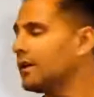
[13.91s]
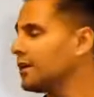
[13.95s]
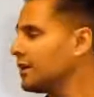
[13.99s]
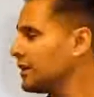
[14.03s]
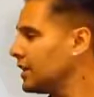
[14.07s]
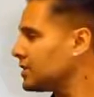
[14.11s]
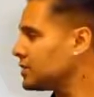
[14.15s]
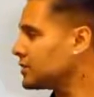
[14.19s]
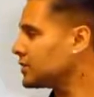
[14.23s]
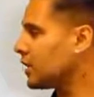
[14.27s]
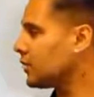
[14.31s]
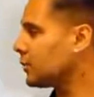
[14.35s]

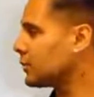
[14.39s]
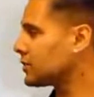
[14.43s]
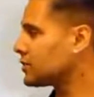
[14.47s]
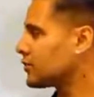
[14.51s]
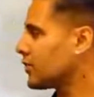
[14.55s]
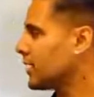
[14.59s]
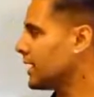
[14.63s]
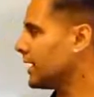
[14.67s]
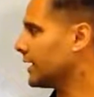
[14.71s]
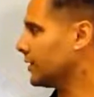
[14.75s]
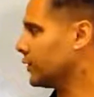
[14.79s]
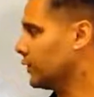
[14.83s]
Let's start with
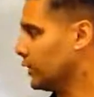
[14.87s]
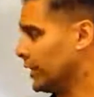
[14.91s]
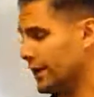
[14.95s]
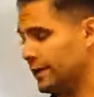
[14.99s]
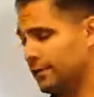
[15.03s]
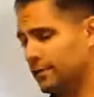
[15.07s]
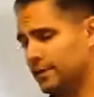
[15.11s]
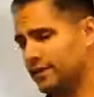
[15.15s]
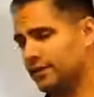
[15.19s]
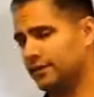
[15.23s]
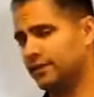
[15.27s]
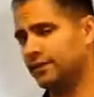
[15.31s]
triangle
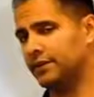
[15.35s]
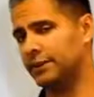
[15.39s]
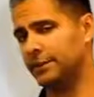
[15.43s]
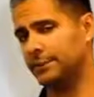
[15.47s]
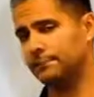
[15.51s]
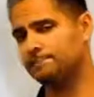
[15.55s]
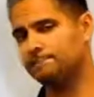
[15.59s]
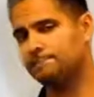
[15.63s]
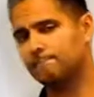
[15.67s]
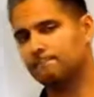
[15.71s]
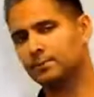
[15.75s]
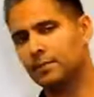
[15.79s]

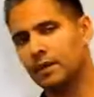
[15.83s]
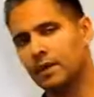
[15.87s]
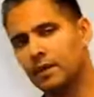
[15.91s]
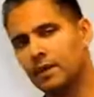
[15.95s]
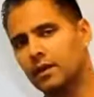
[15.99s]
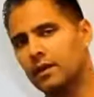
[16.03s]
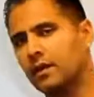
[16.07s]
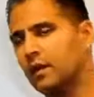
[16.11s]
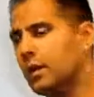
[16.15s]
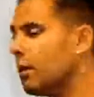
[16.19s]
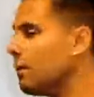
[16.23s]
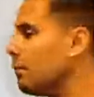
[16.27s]
ABC.
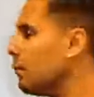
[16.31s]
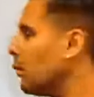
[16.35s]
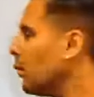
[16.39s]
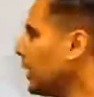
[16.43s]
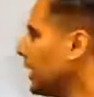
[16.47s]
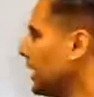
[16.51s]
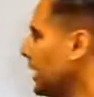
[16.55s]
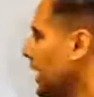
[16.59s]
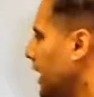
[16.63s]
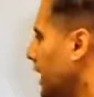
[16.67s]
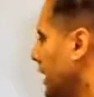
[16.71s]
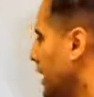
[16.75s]
Point